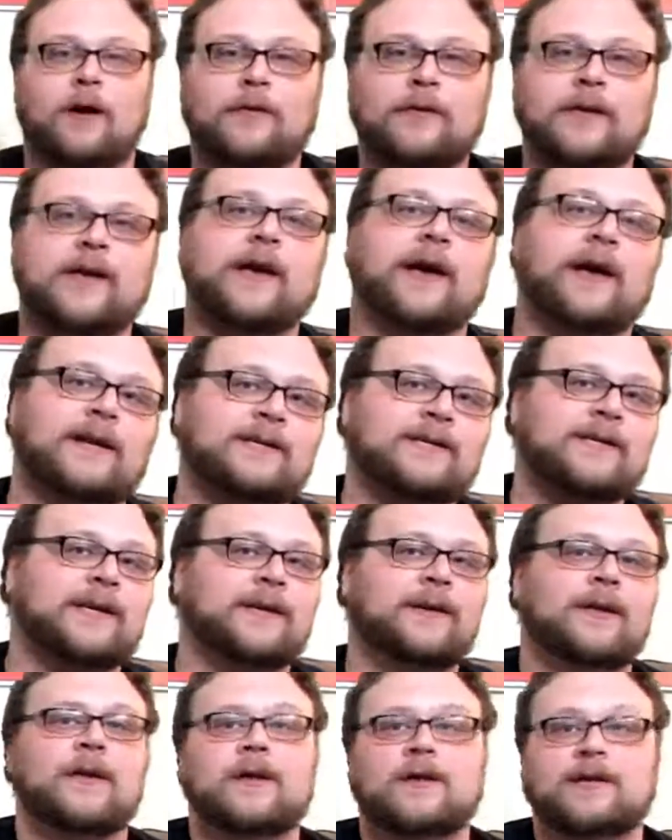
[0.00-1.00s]
all the
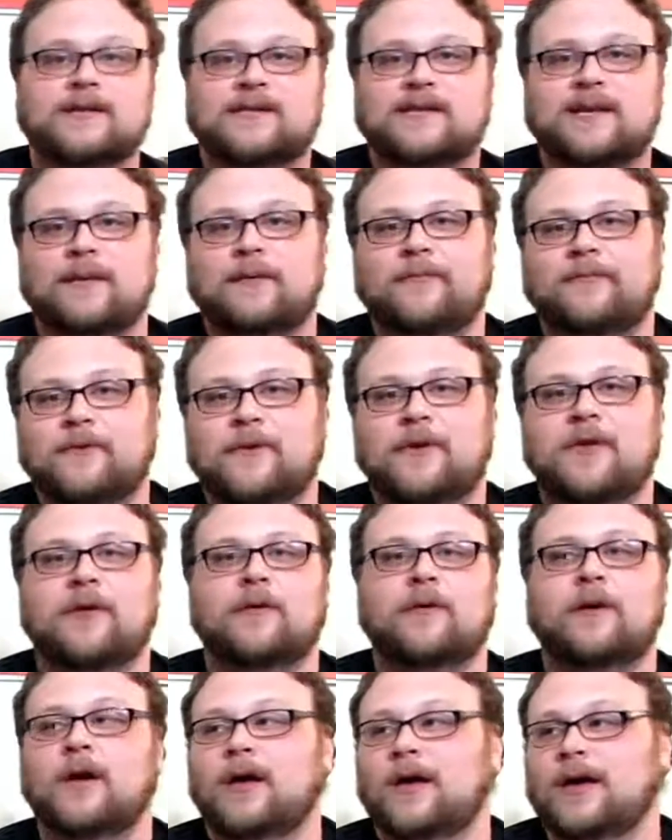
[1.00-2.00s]
content. Sub if you're
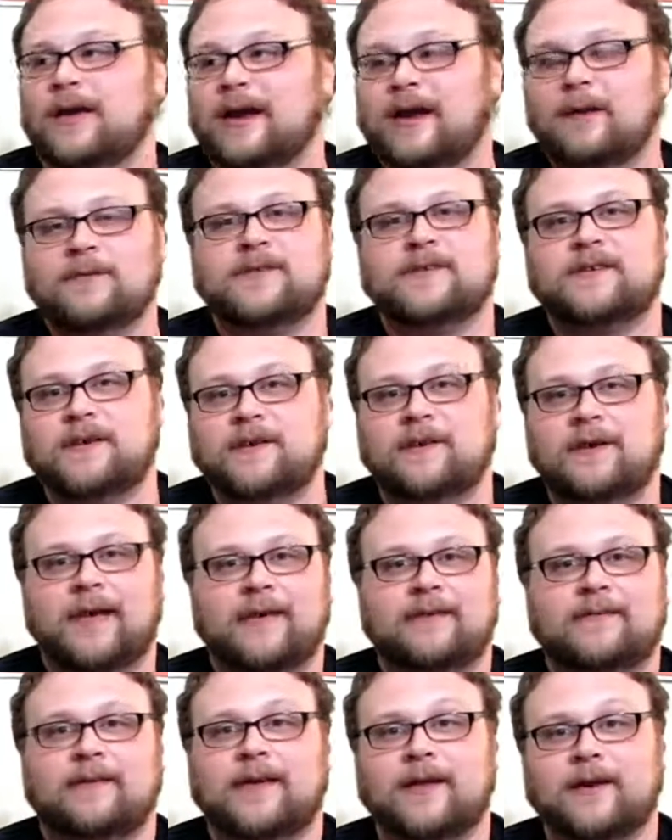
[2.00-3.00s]
new. And I'll see you
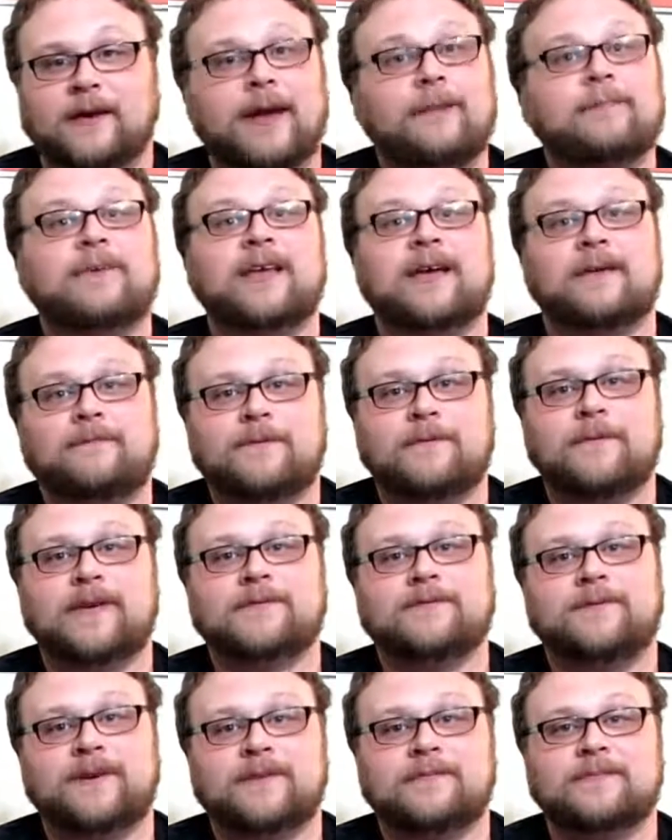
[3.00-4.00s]
guys later. I'm Deb from
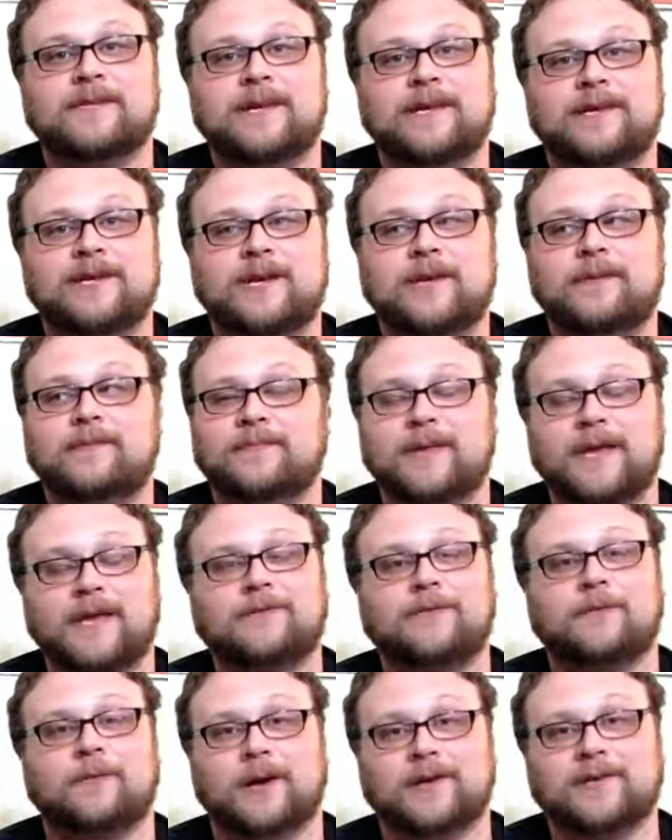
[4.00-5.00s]
SBMTG.
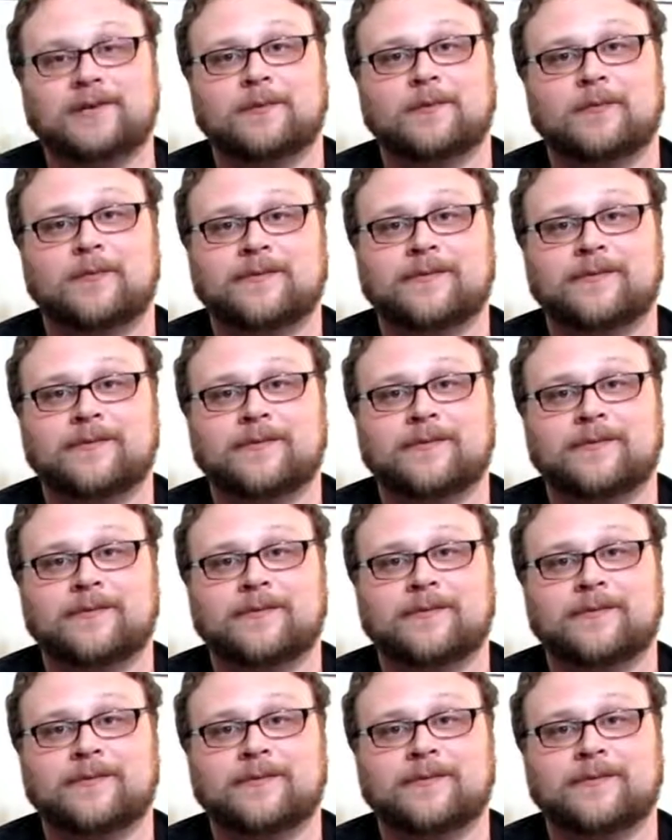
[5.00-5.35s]
Thanks for watching, my